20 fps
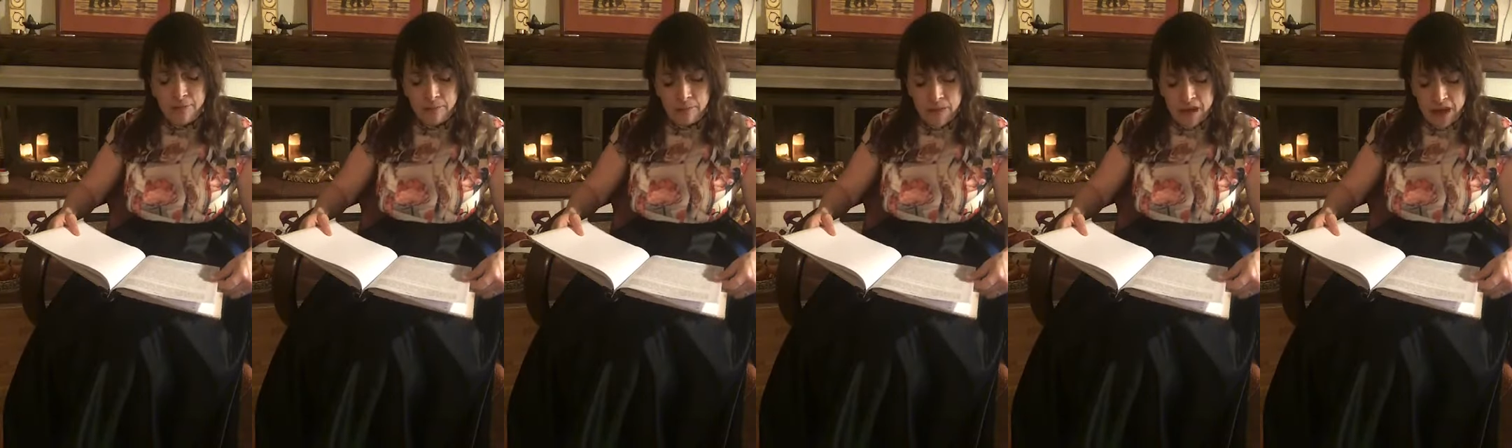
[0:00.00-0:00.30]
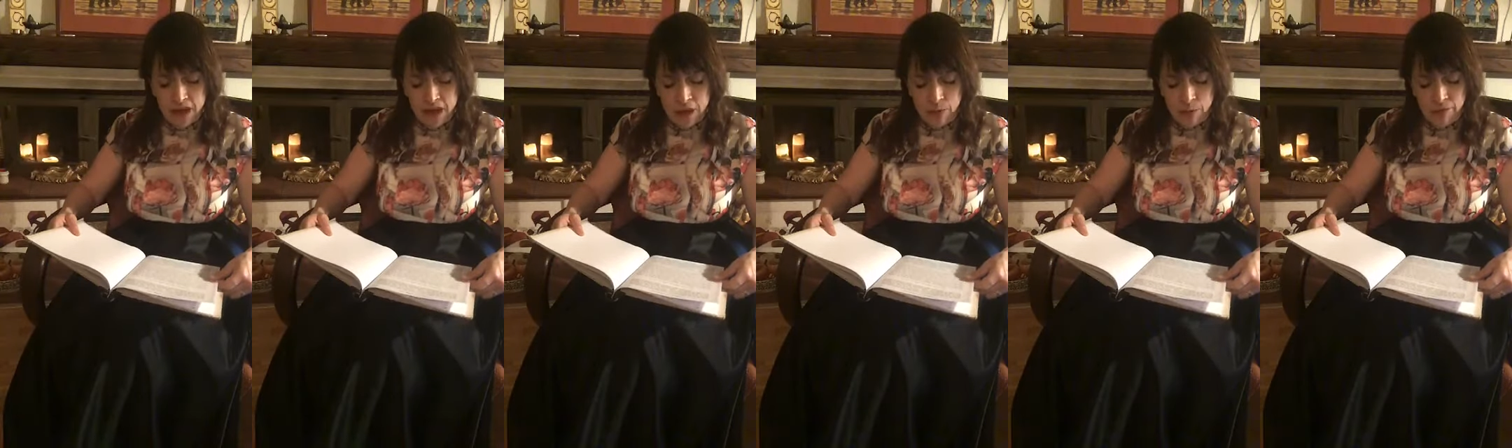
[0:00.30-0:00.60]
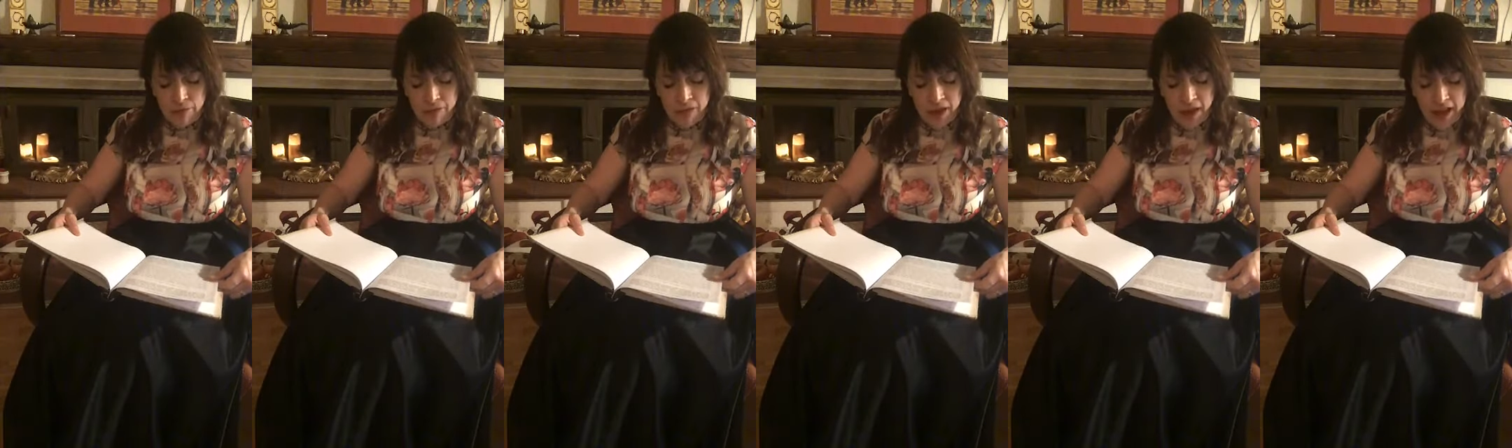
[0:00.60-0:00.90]
me
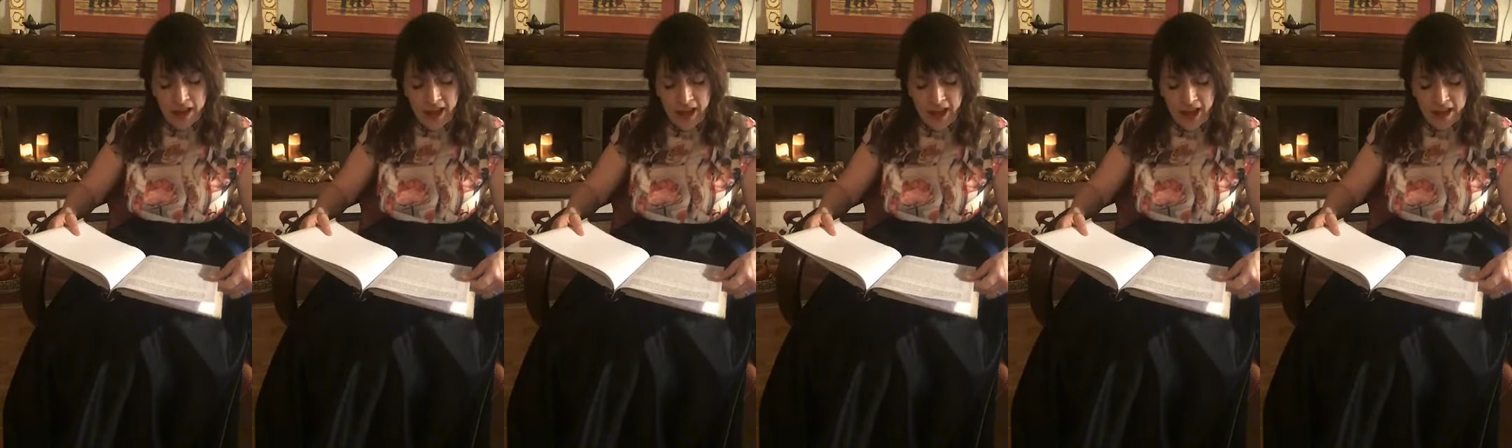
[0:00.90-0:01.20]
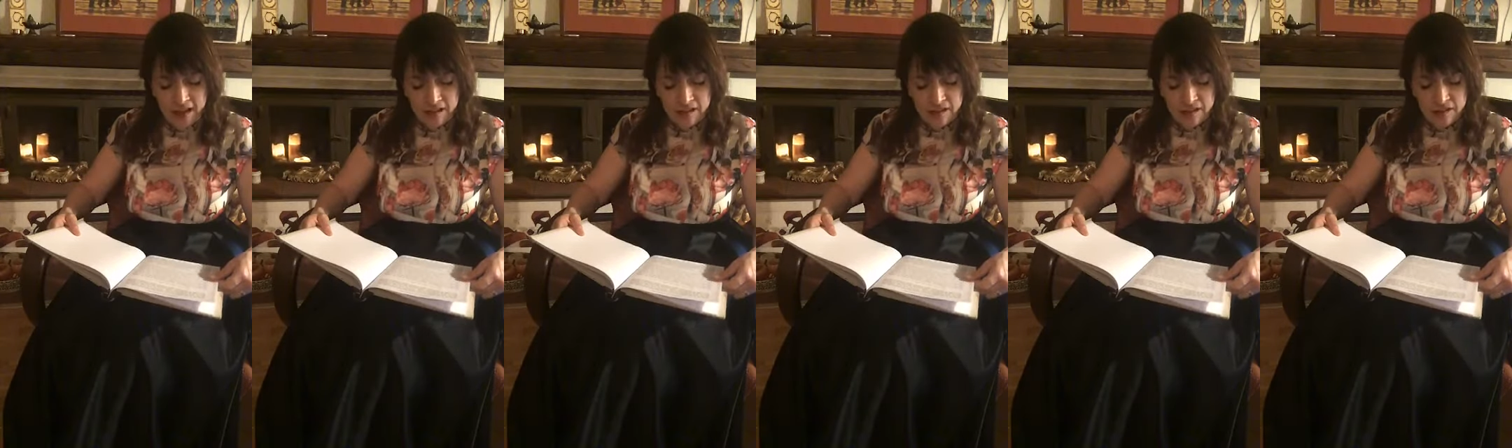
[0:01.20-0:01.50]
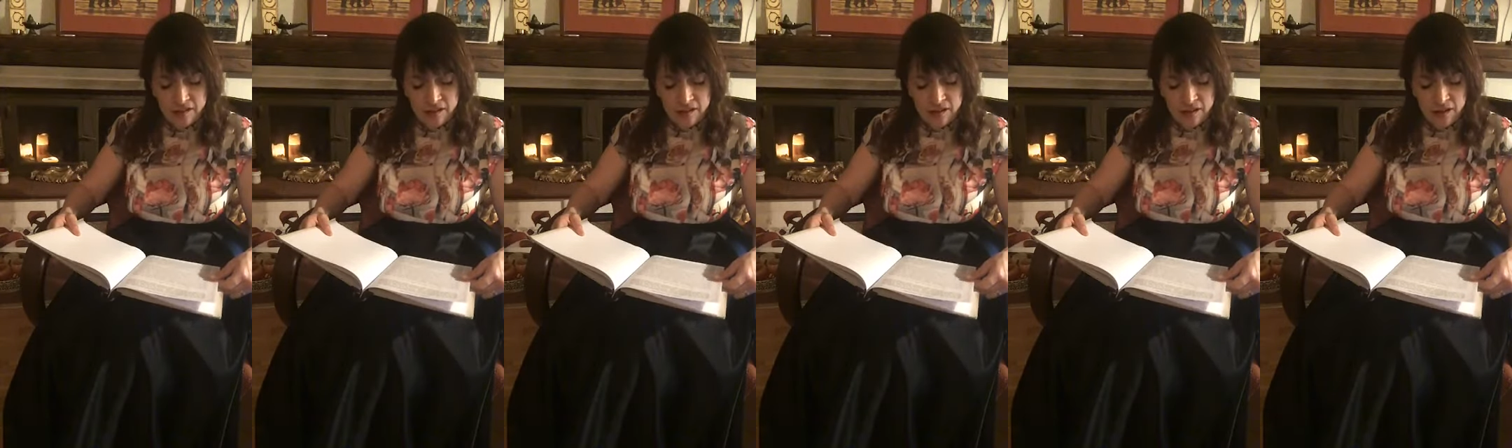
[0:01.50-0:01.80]
with thy hand,
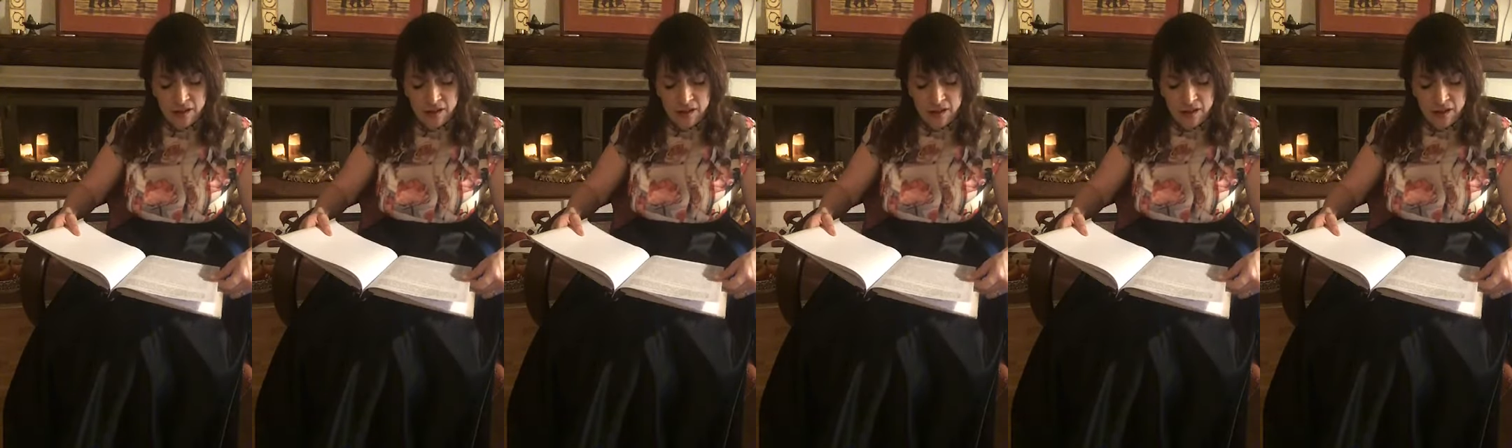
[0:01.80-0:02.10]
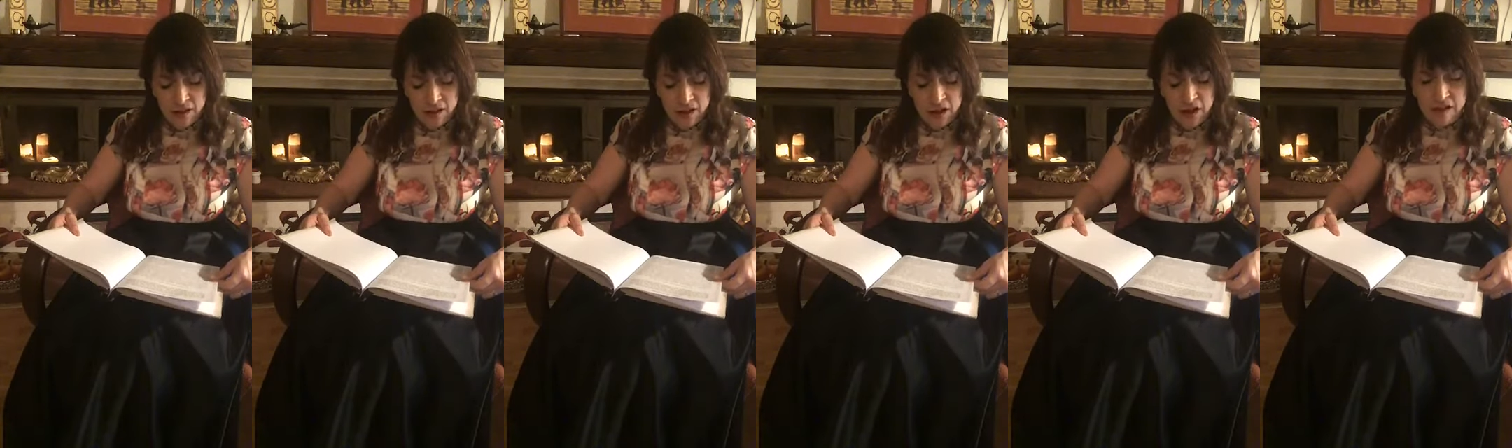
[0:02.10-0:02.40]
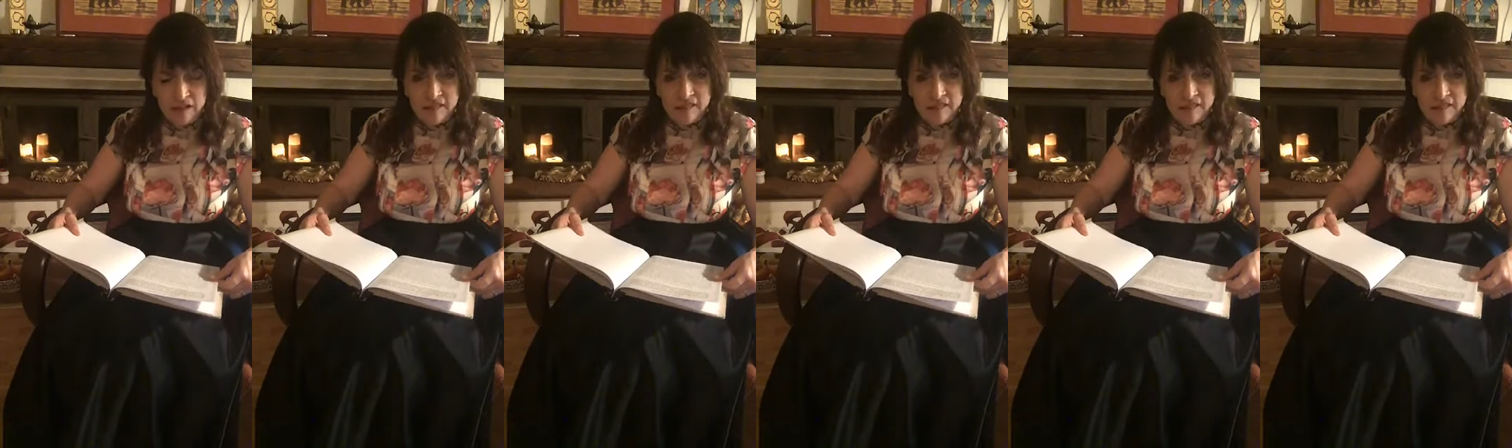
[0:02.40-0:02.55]
and